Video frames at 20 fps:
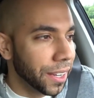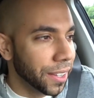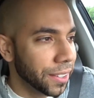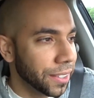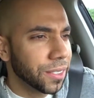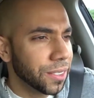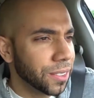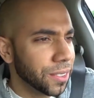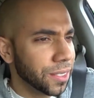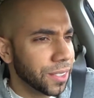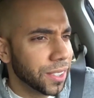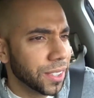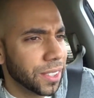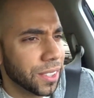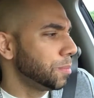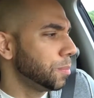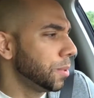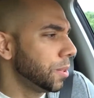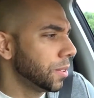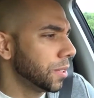What is
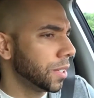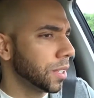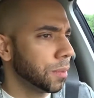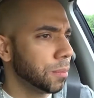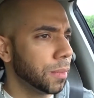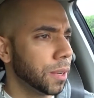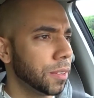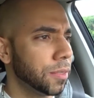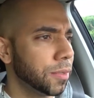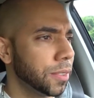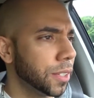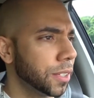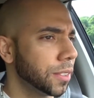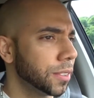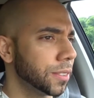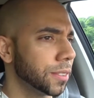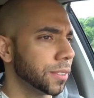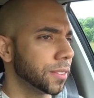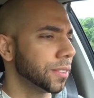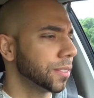it blowing up my
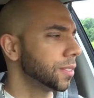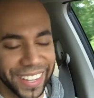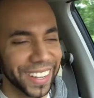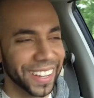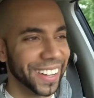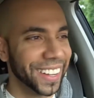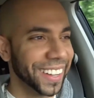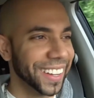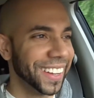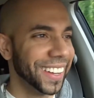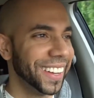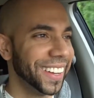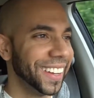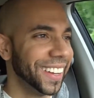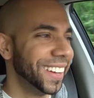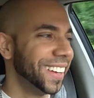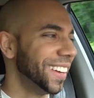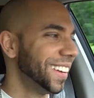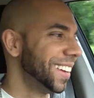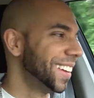
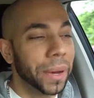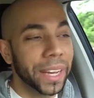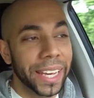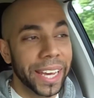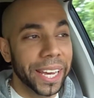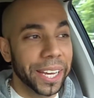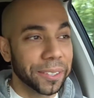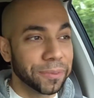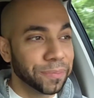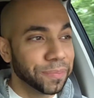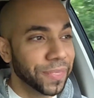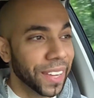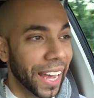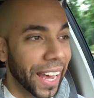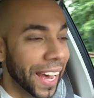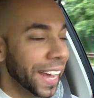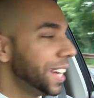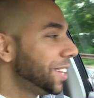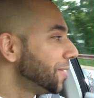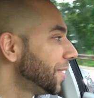phone? But yeah,
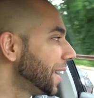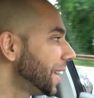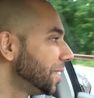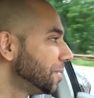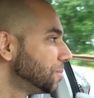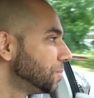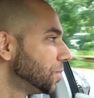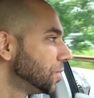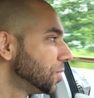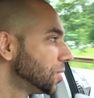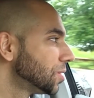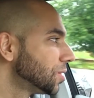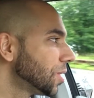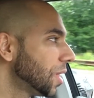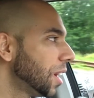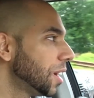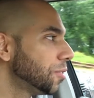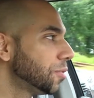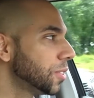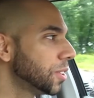anyway,
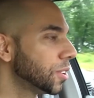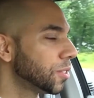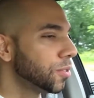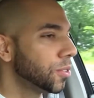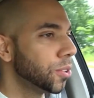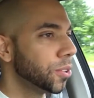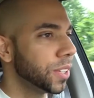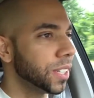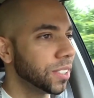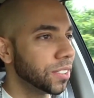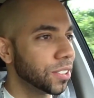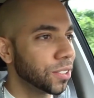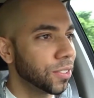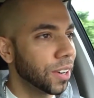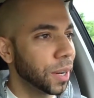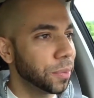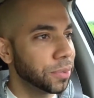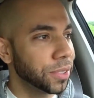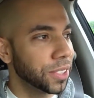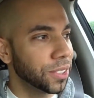sorry for the rude
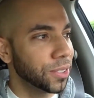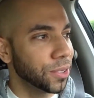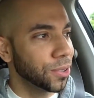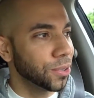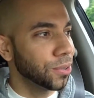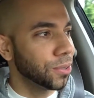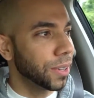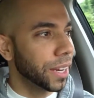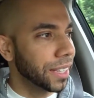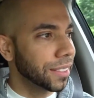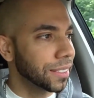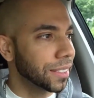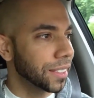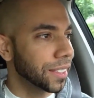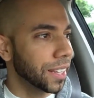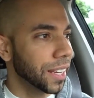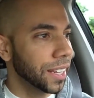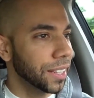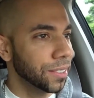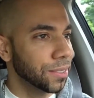interruption. Ooh, that's a
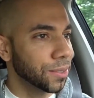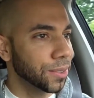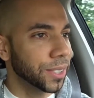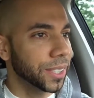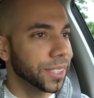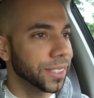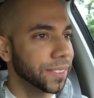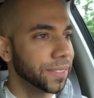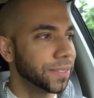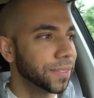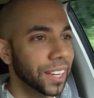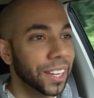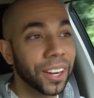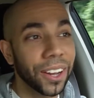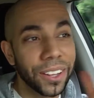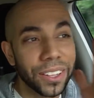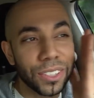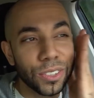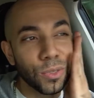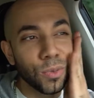nice one. You know,
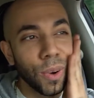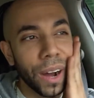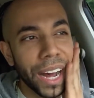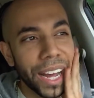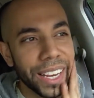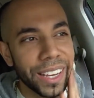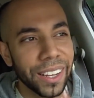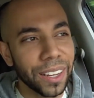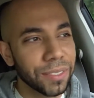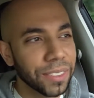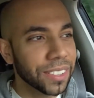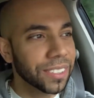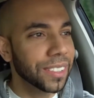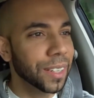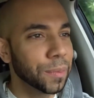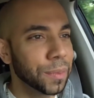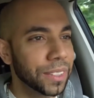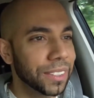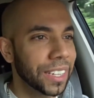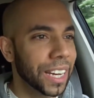this is why I love the
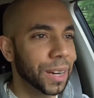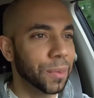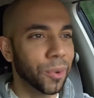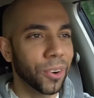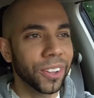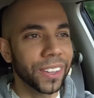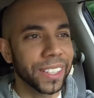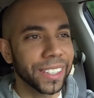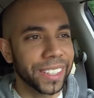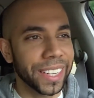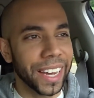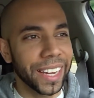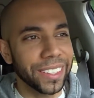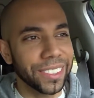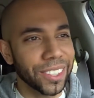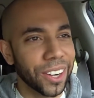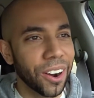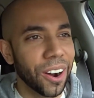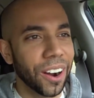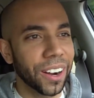summertime. All the nice
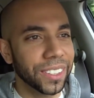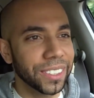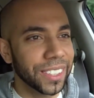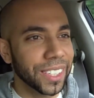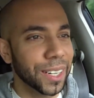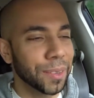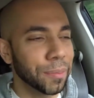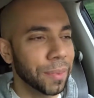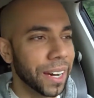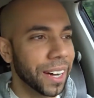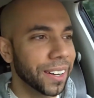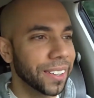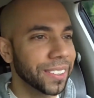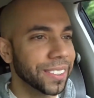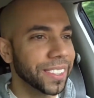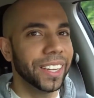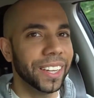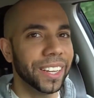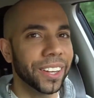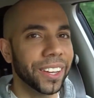cars come out.
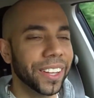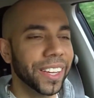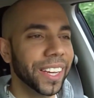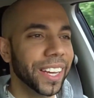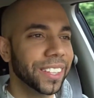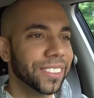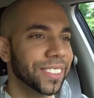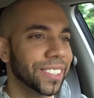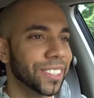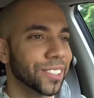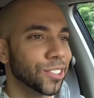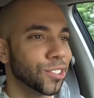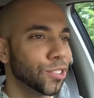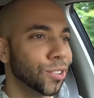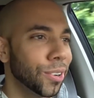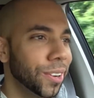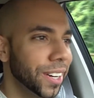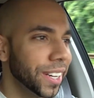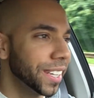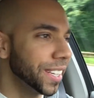You know, you get to
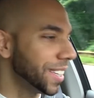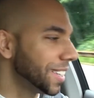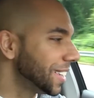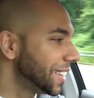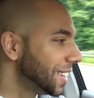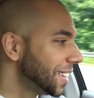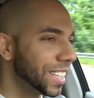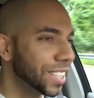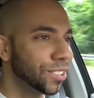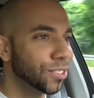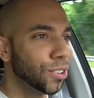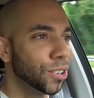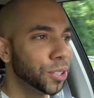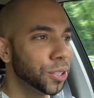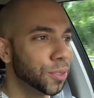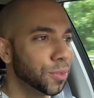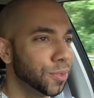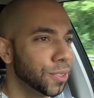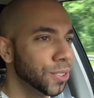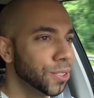enjoy it, enjoy
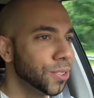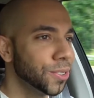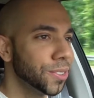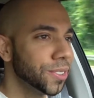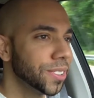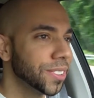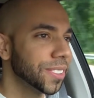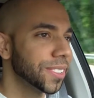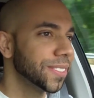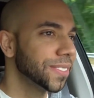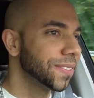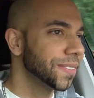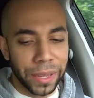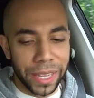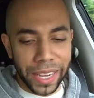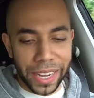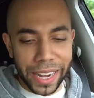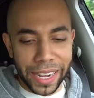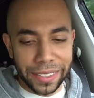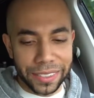the views. But
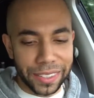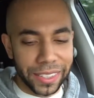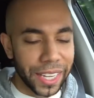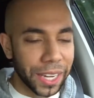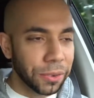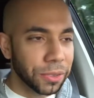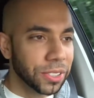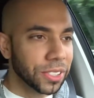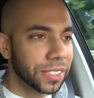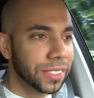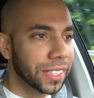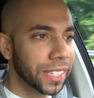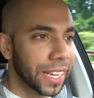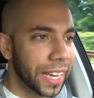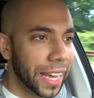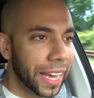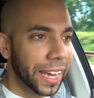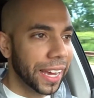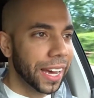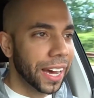yeah guys, today we're just gonna
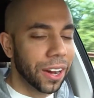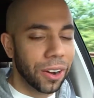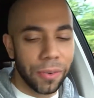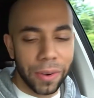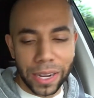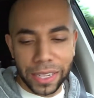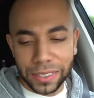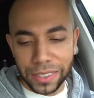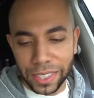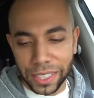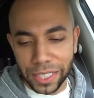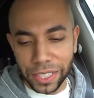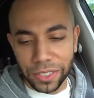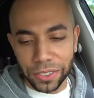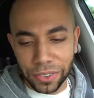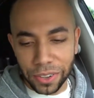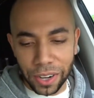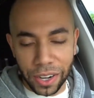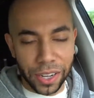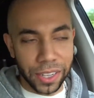hang out. Why is the
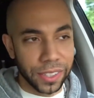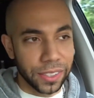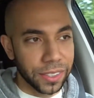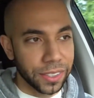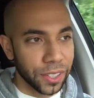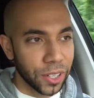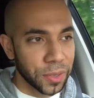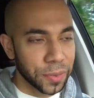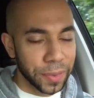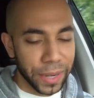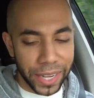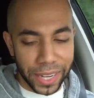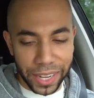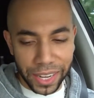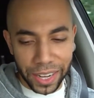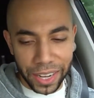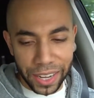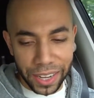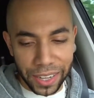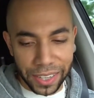heater on? Oh my
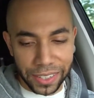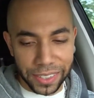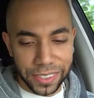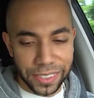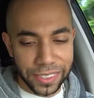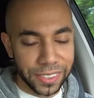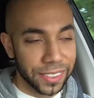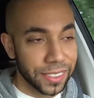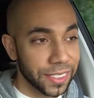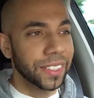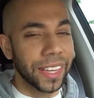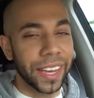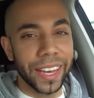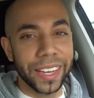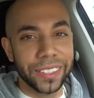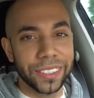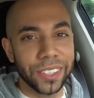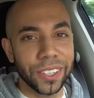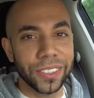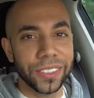god. Yeah,
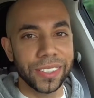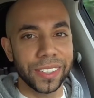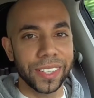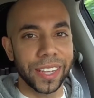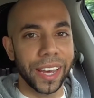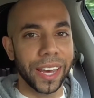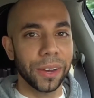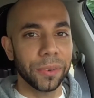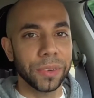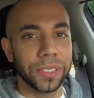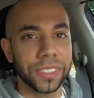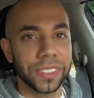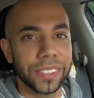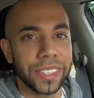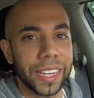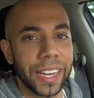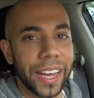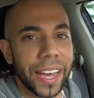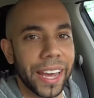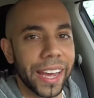so today we're just
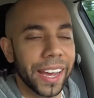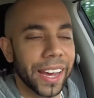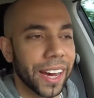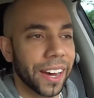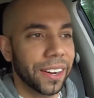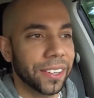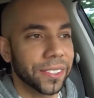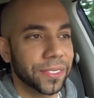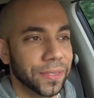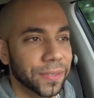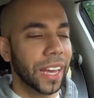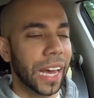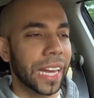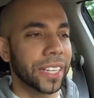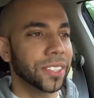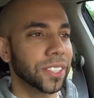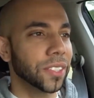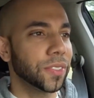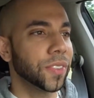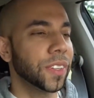gonna hang out. I
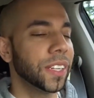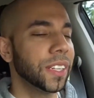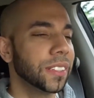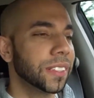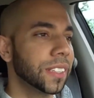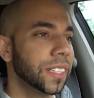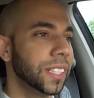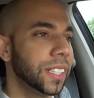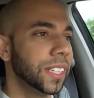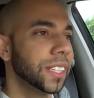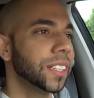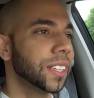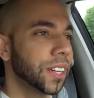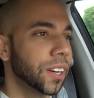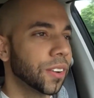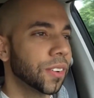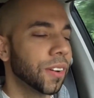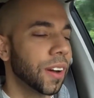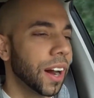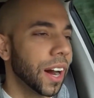just finished cleaning the
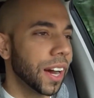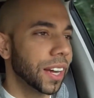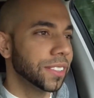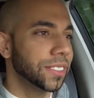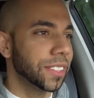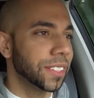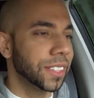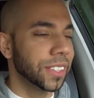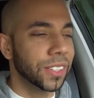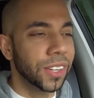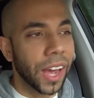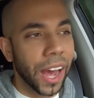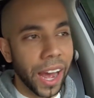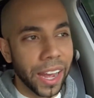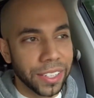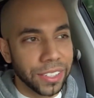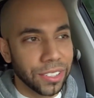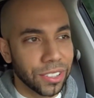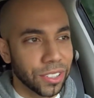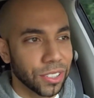garage, as you
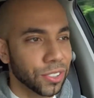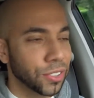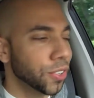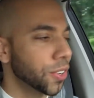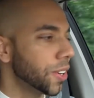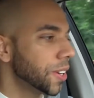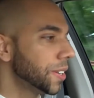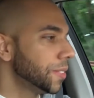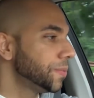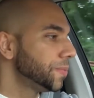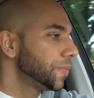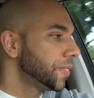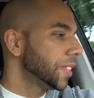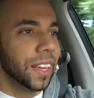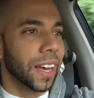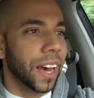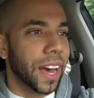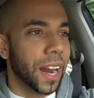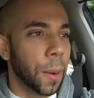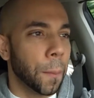guys just saw.
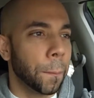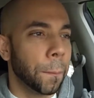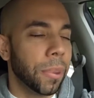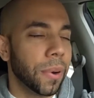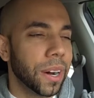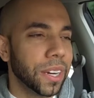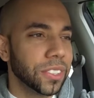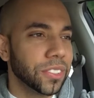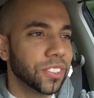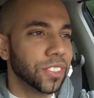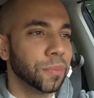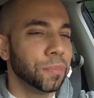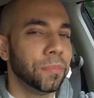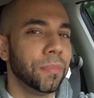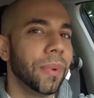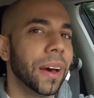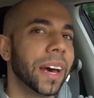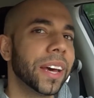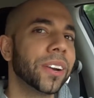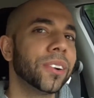Got a bunch of
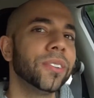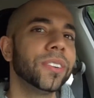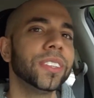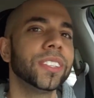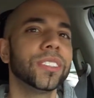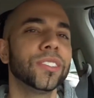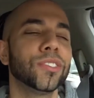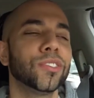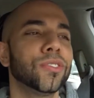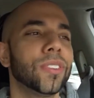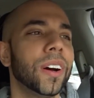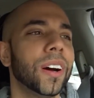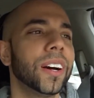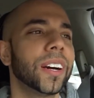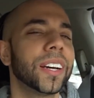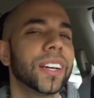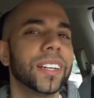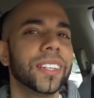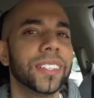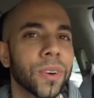metal in the
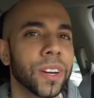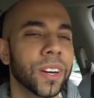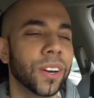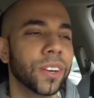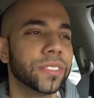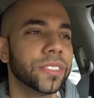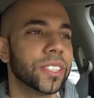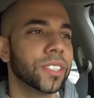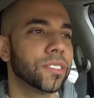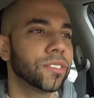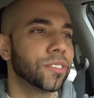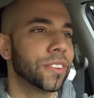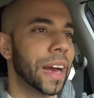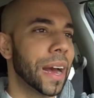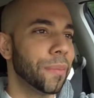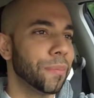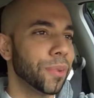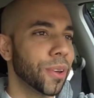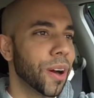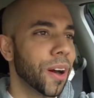trunk. We're gonna go to a
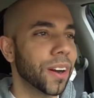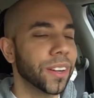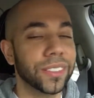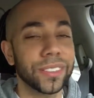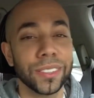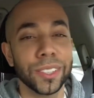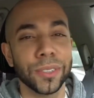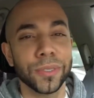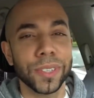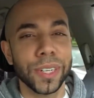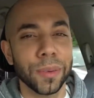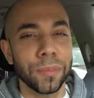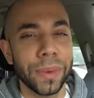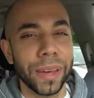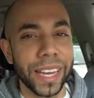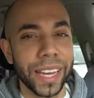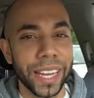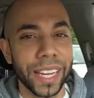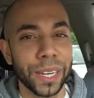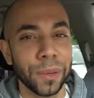scrap yard, see if we can
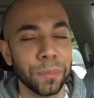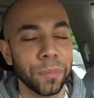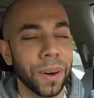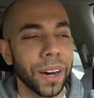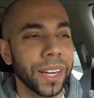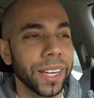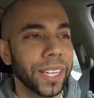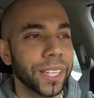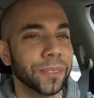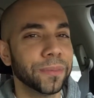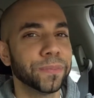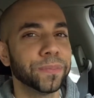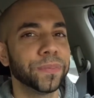make any money.